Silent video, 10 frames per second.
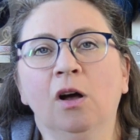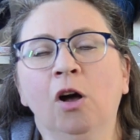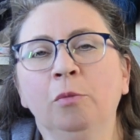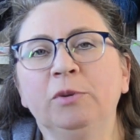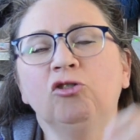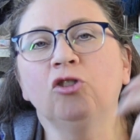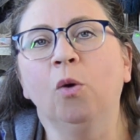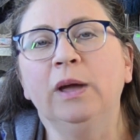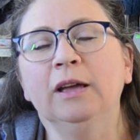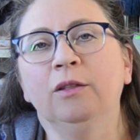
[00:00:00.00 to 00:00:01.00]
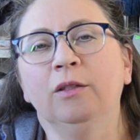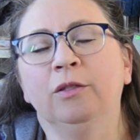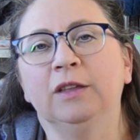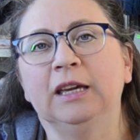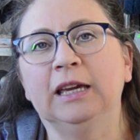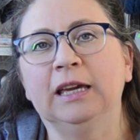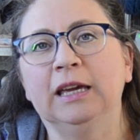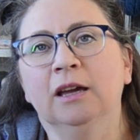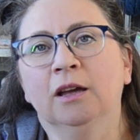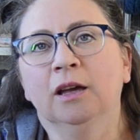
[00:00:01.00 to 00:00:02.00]
I'll be showing
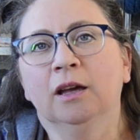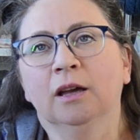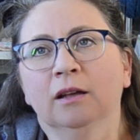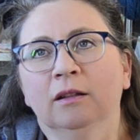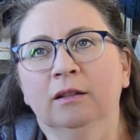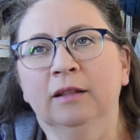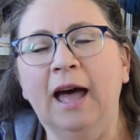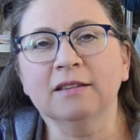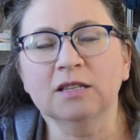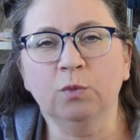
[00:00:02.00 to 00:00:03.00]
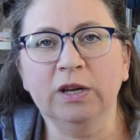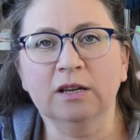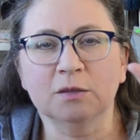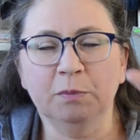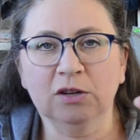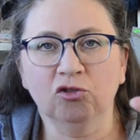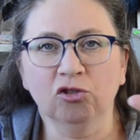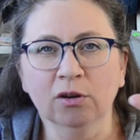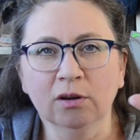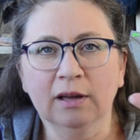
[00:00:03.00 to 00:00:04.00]
the last week's
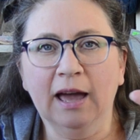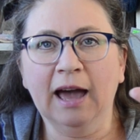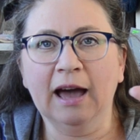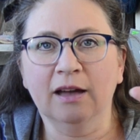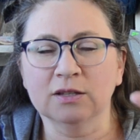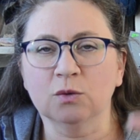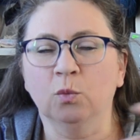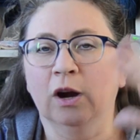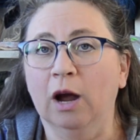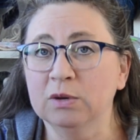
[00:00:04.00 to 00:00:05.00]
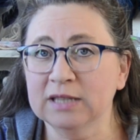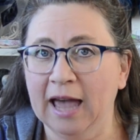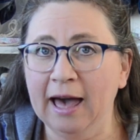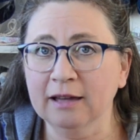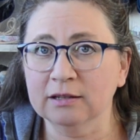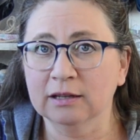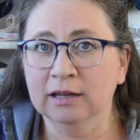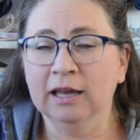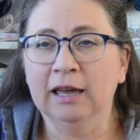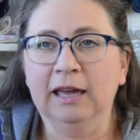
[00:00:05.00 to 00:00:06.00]
picture as where I was at,
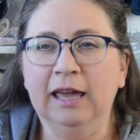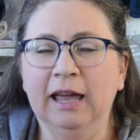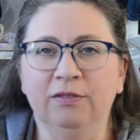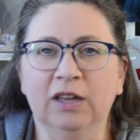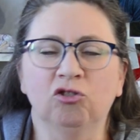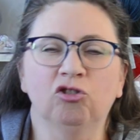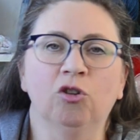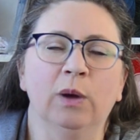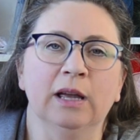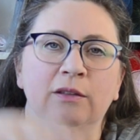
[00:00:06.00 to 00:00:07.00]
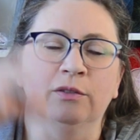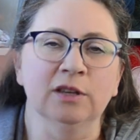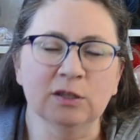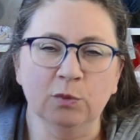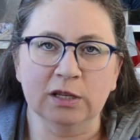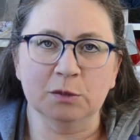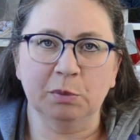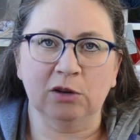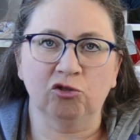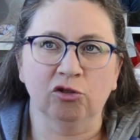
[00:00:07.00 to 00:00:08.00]
and then showing this week's
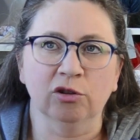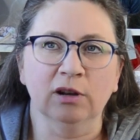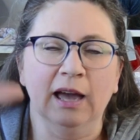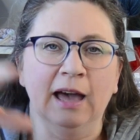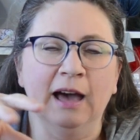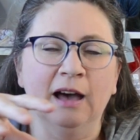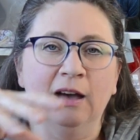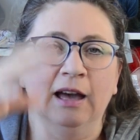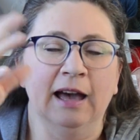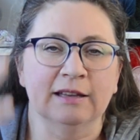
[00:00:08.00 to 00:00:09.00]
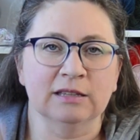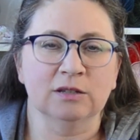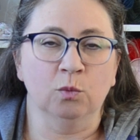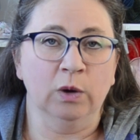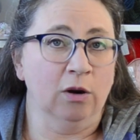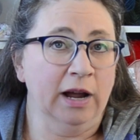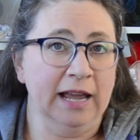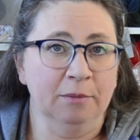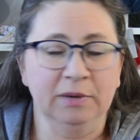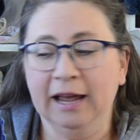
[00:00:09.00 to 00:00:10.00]
picture as where I
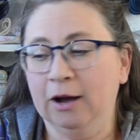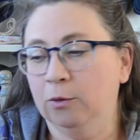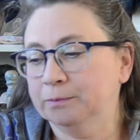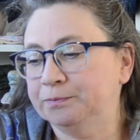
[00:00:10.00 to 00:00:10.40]
am now.